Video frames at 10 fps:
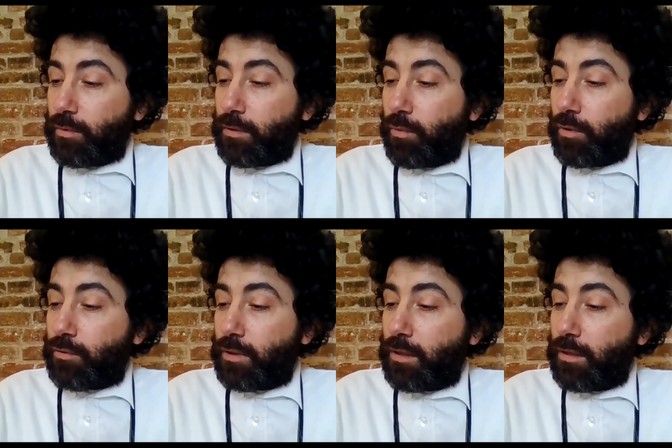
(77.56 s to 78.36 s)
what
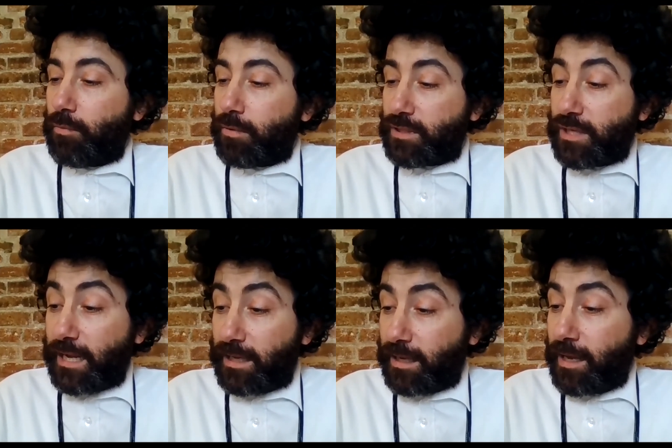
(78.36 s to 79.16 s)
he was
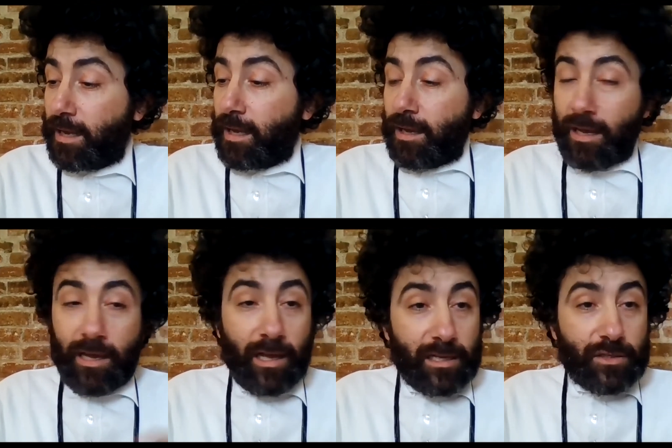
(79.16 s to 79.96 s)
saying.
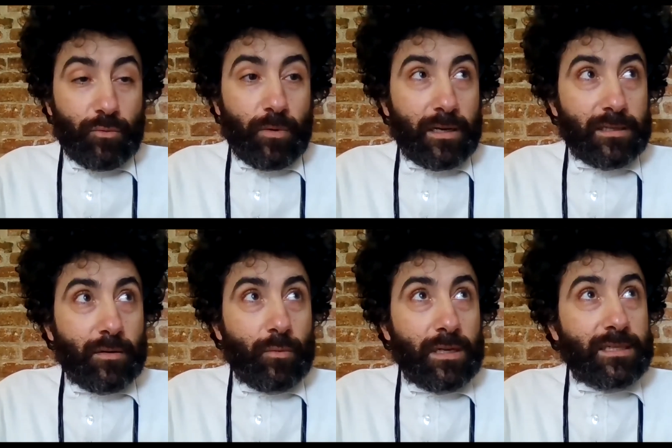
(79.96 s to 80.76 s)
As you will
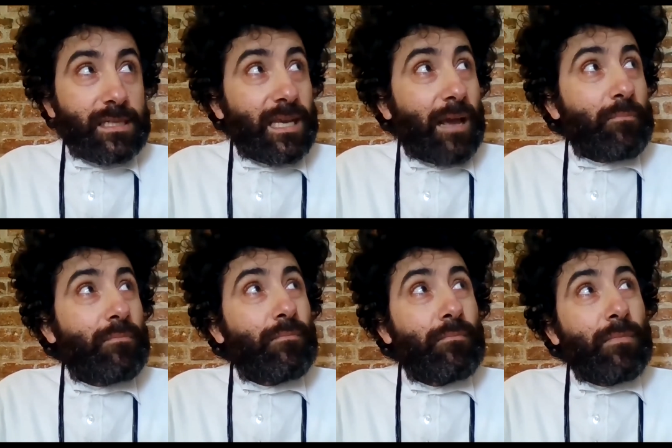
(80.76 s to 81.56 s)
see,
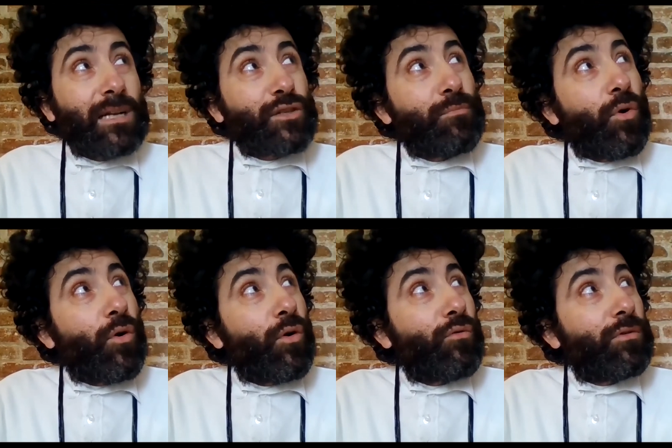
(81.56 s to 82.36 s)
I'm much
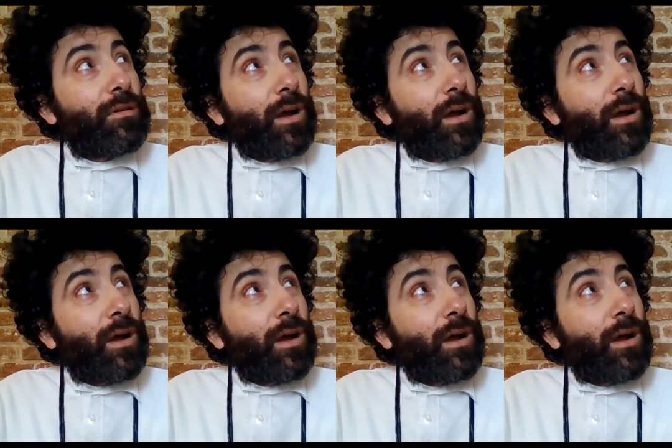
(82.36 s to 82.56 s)
more,